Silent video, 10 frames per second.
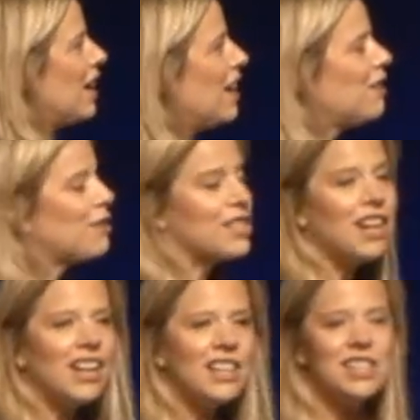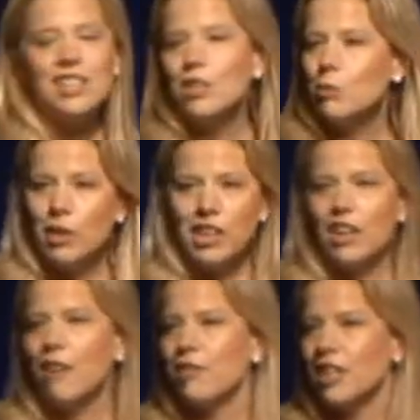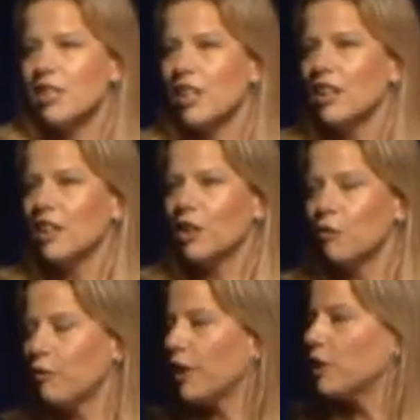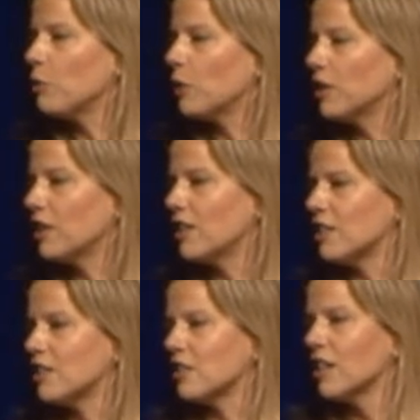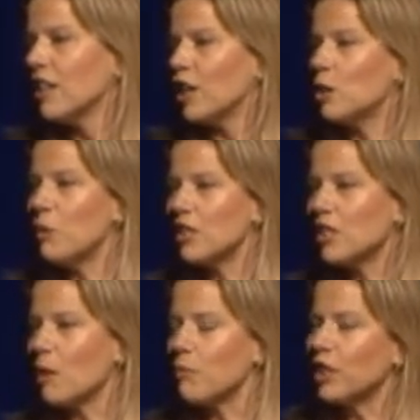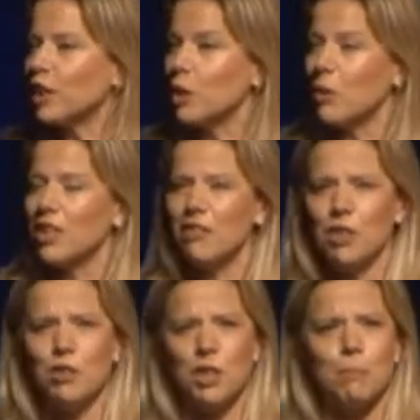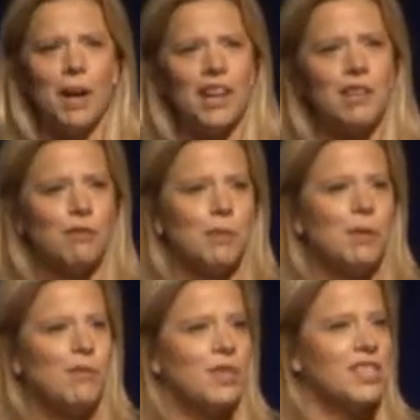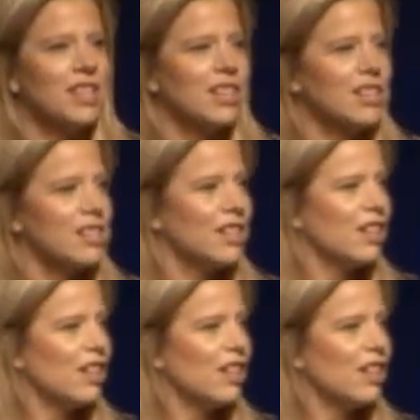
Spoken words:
And if it's not easy, you want to get off that site and go find the one that is. And you may stop thinking about even who you're buying from if the sites